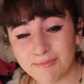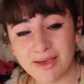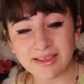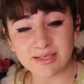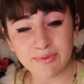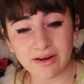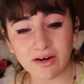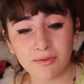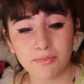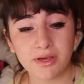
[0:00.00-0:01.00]
make this
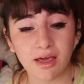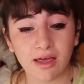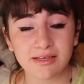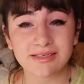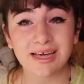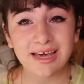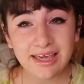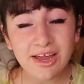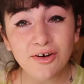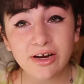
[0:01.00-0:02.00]
better because
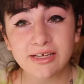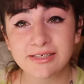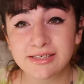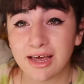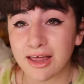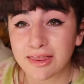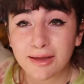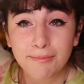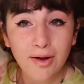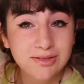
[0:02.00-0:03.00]
here is
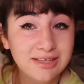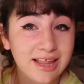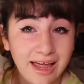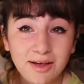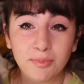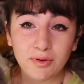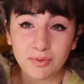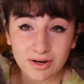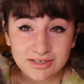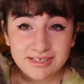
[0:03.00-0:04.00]
the most likable
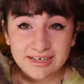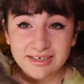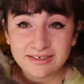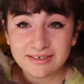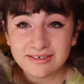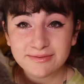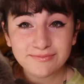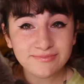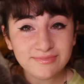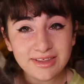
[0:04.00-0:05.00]
person,
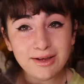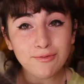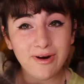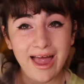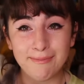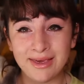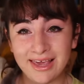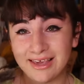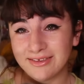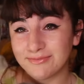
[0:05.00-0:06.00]
Lil
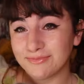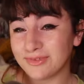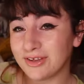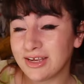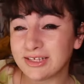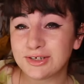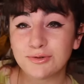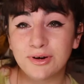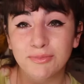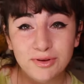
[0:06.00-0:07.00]
Remy. Look
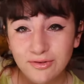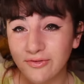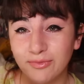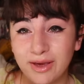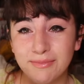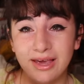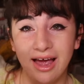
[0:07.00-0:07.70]
into her beautiful baby